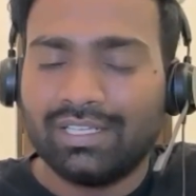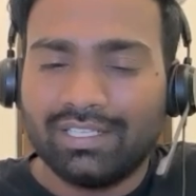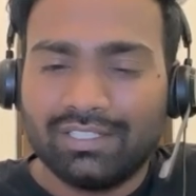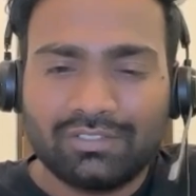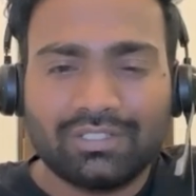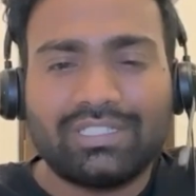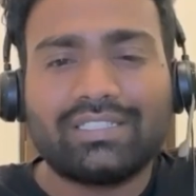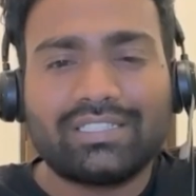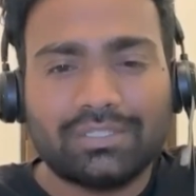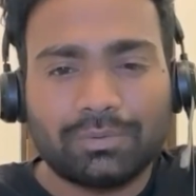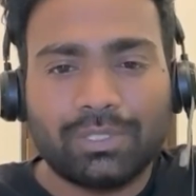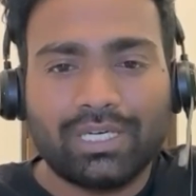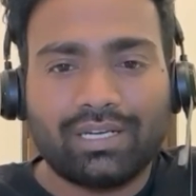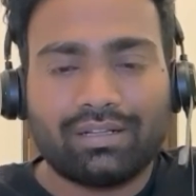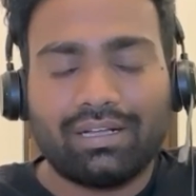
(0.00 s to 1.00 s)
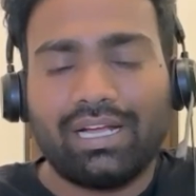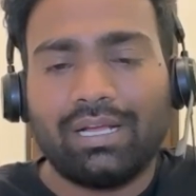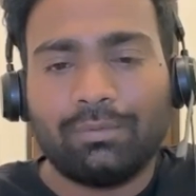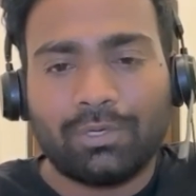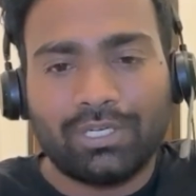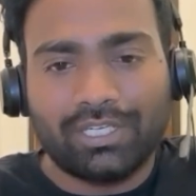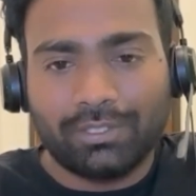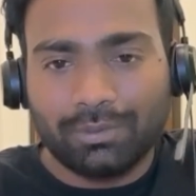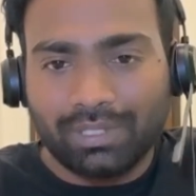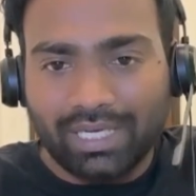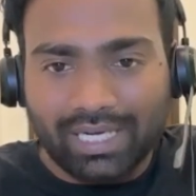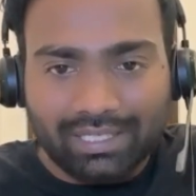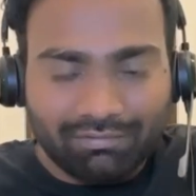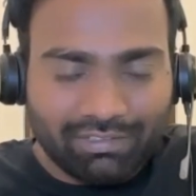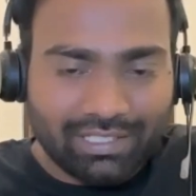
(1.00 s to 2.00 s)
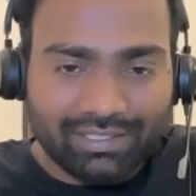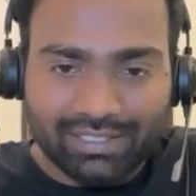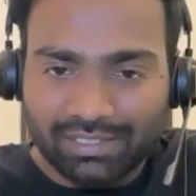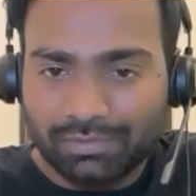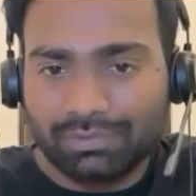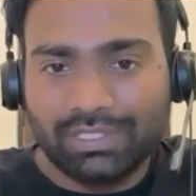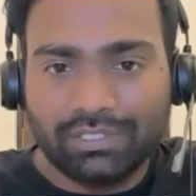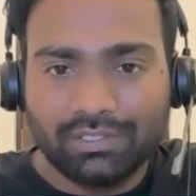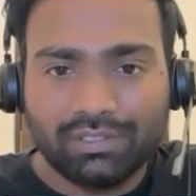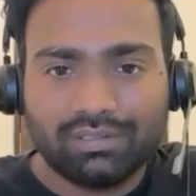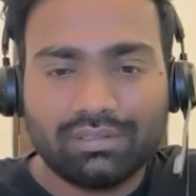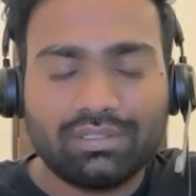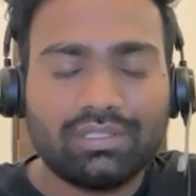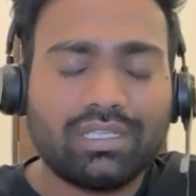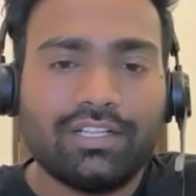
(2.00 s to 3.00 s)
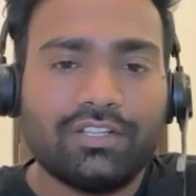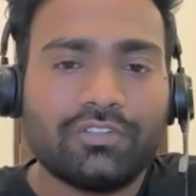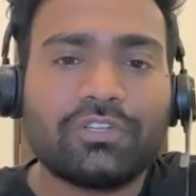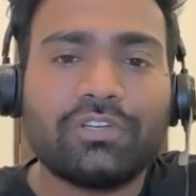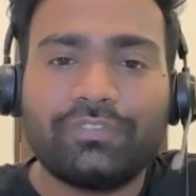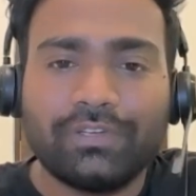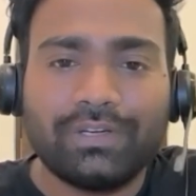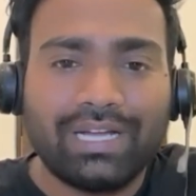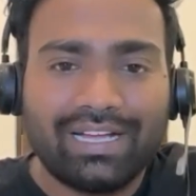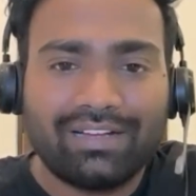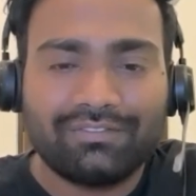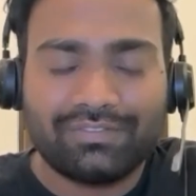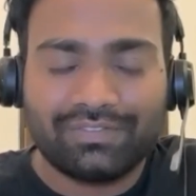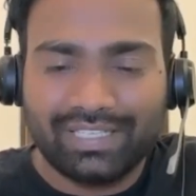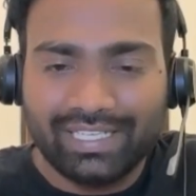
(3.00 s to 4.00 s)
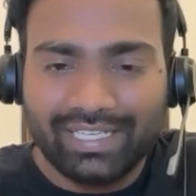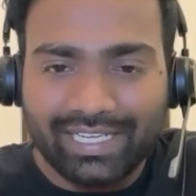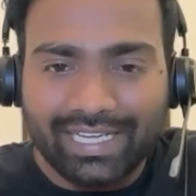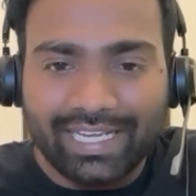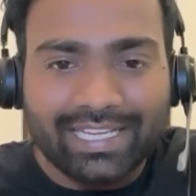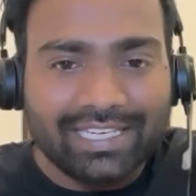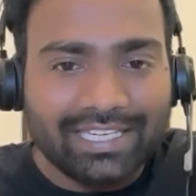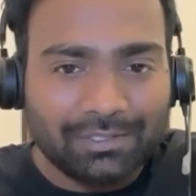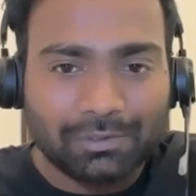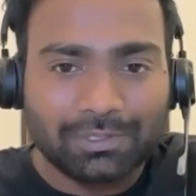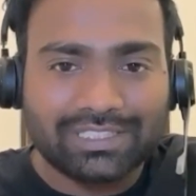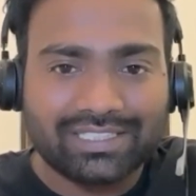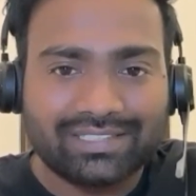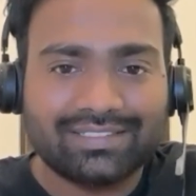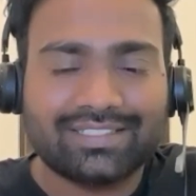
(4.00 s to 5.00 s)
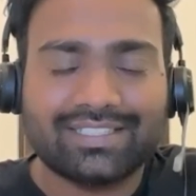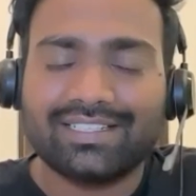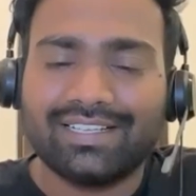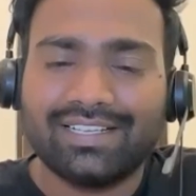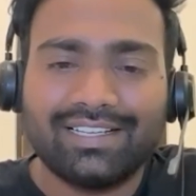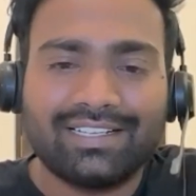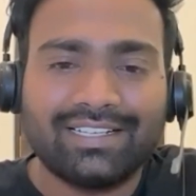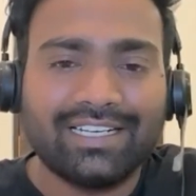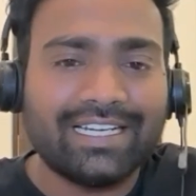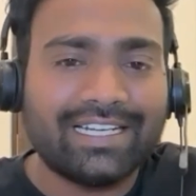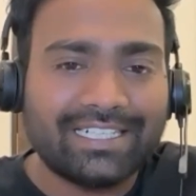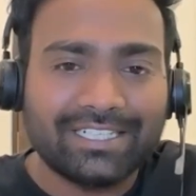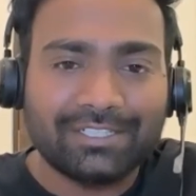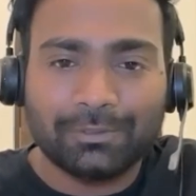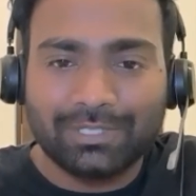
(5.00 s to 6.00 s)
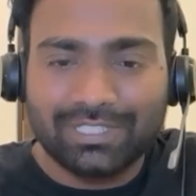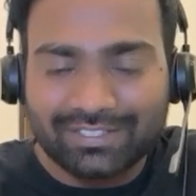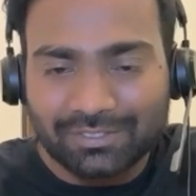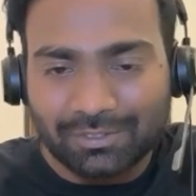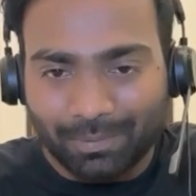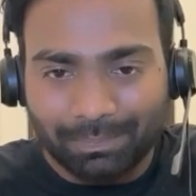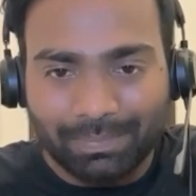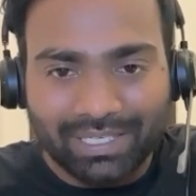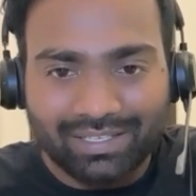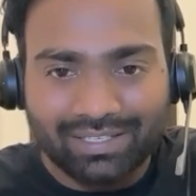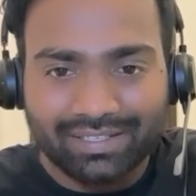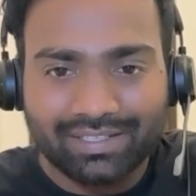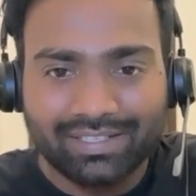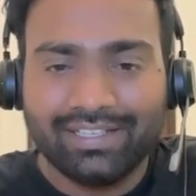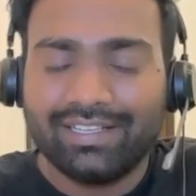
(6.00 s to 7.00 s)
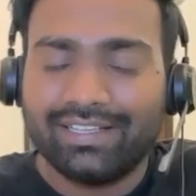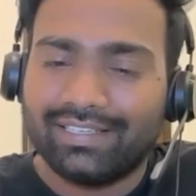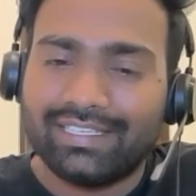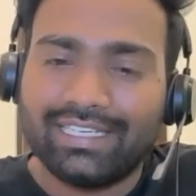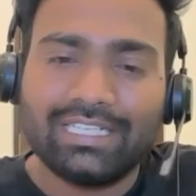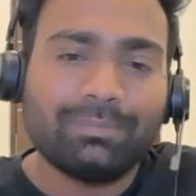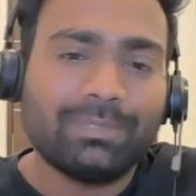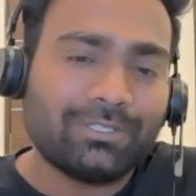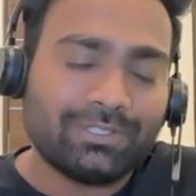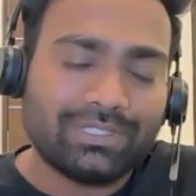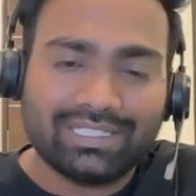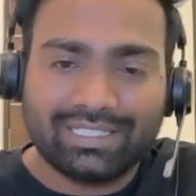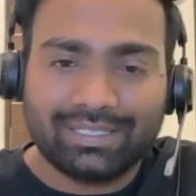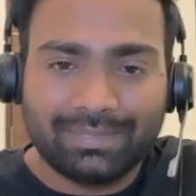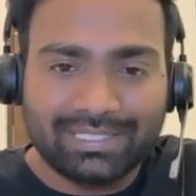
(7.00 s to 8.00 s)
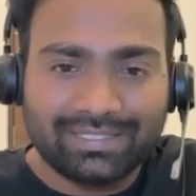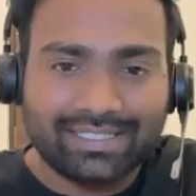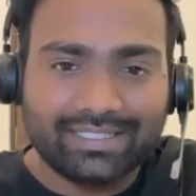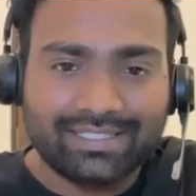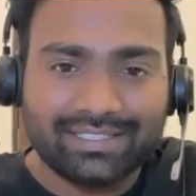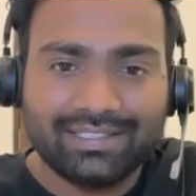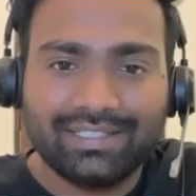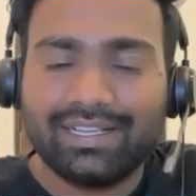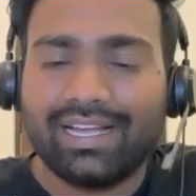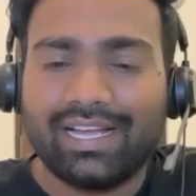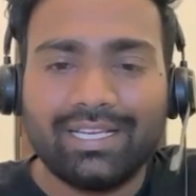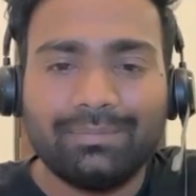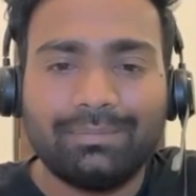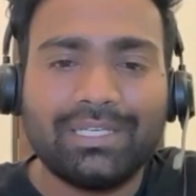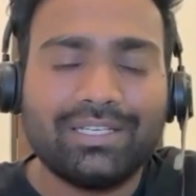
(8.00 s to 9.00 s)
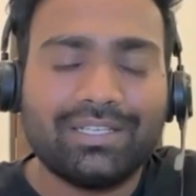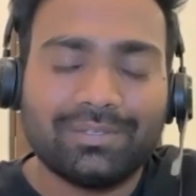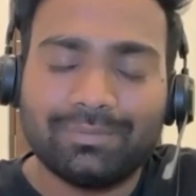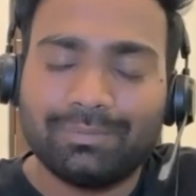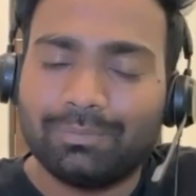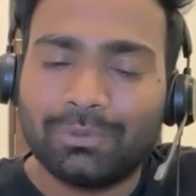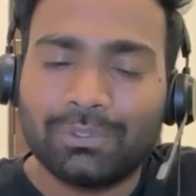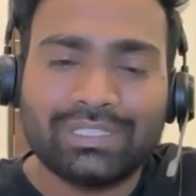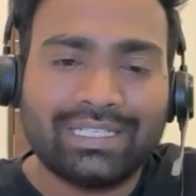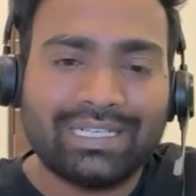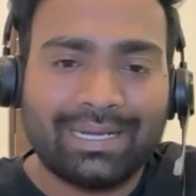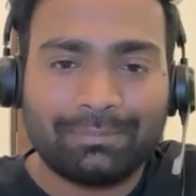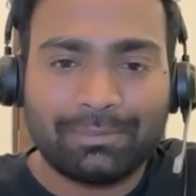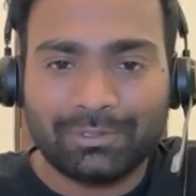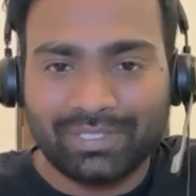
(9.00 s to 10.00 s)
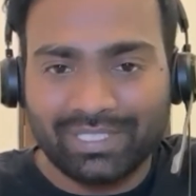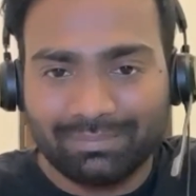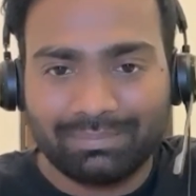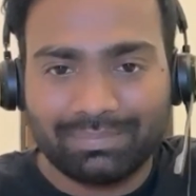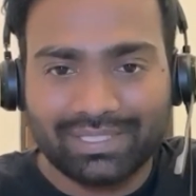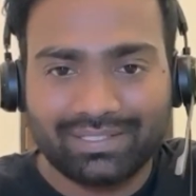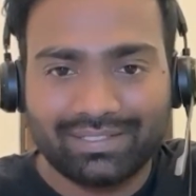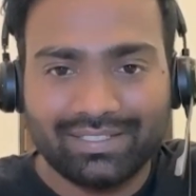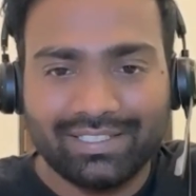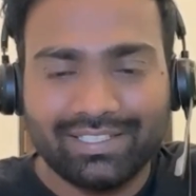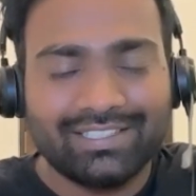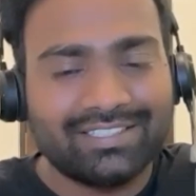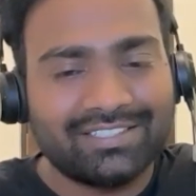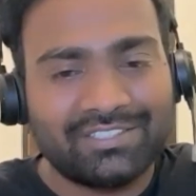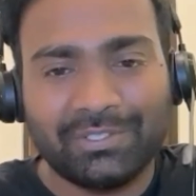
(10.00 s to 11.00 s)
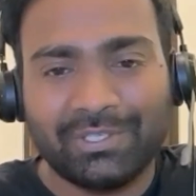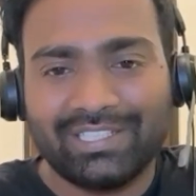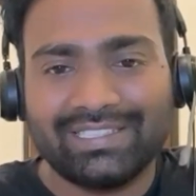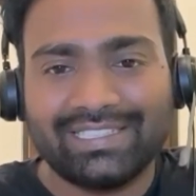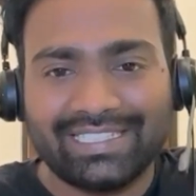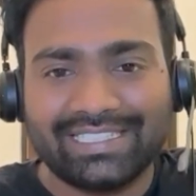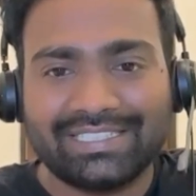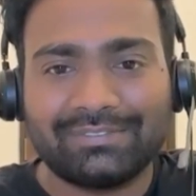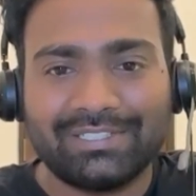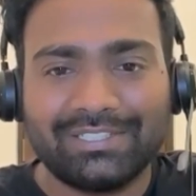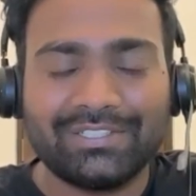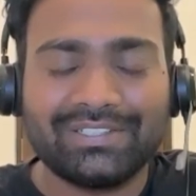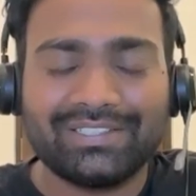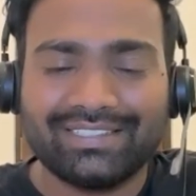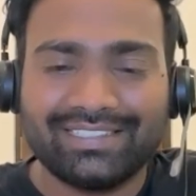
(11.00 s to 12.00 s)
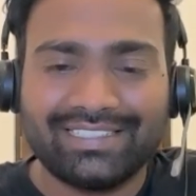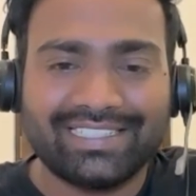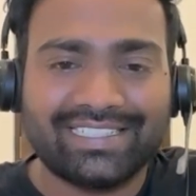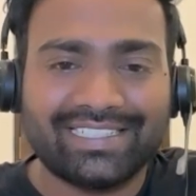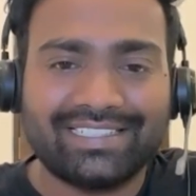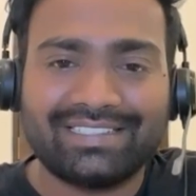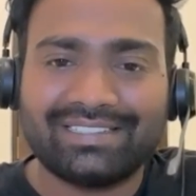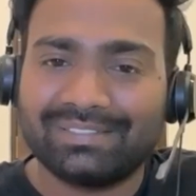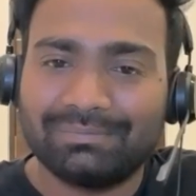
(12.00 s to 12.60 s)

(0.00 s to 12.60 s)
So this is what I wanted to convey in this video. So if you have any questions related to this topic, let me know in the comment section. I'll be more than happy to help. See you all in the next video. Take care.